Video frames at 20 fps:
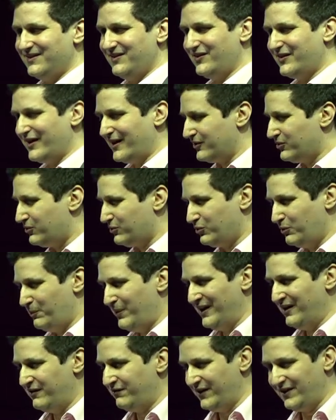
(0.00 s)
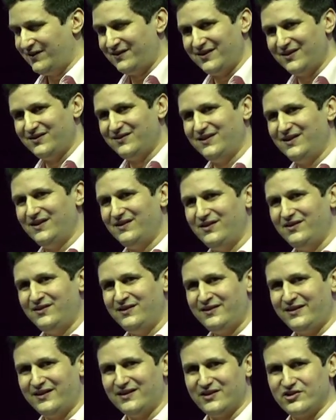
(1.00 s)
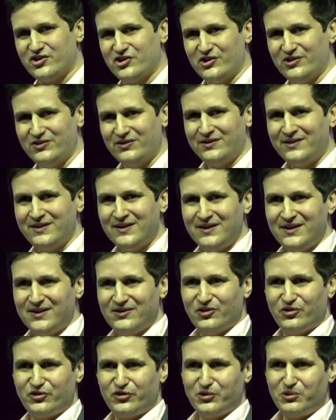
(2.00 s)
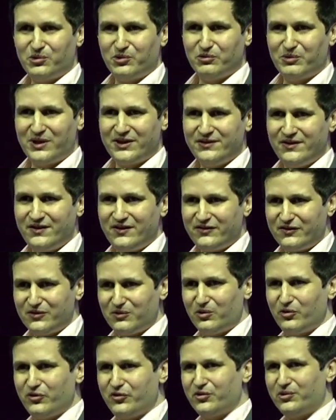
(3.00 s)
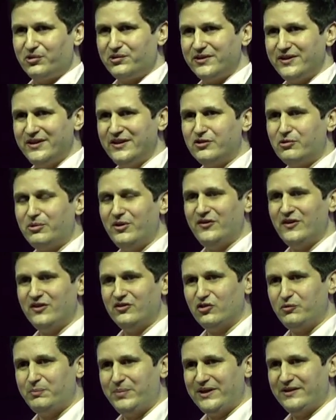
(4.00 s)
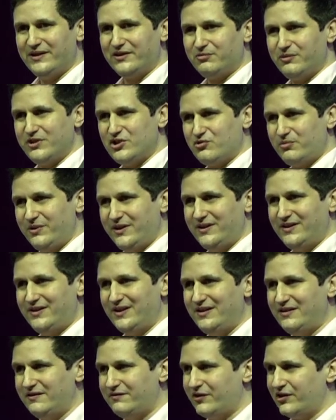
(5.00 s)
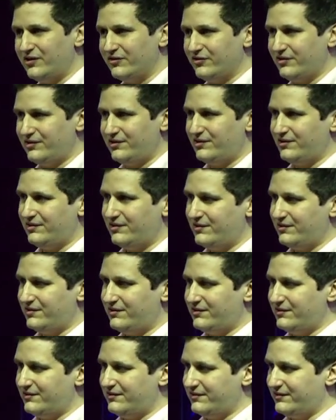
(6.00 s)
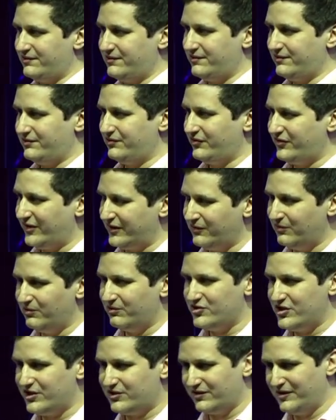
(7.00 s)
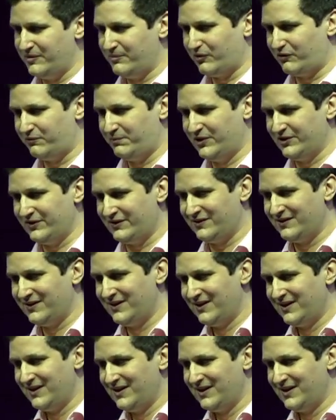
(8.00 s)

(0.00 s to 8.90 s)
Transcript: These are two benefits, seeing this interaction. The second one is also increasing the speed at which we deliver the, the technological improvement,